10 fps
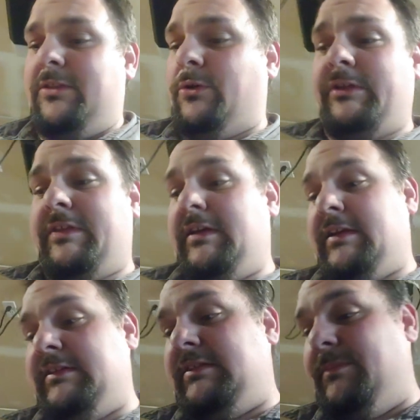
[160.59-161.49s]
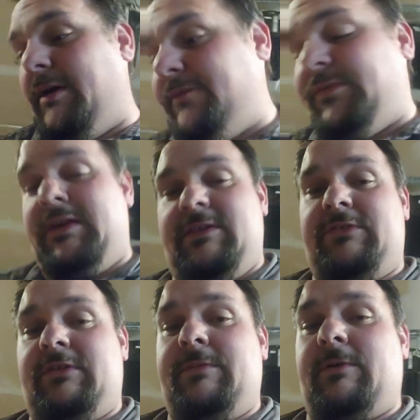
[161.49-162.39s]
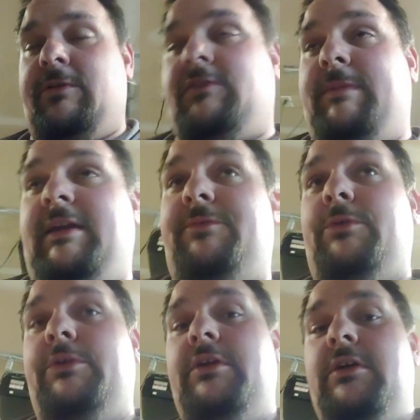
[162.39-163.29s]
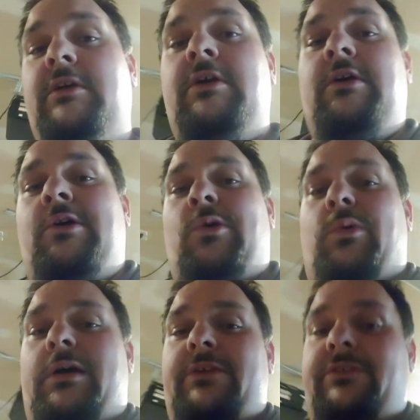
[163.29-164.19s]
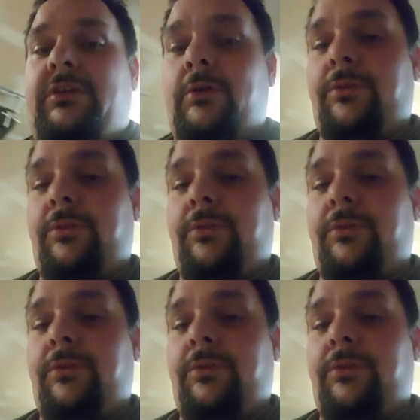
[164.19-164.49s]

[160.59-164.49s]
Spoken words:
the only thing I did to modify this turbo or this manifold was to go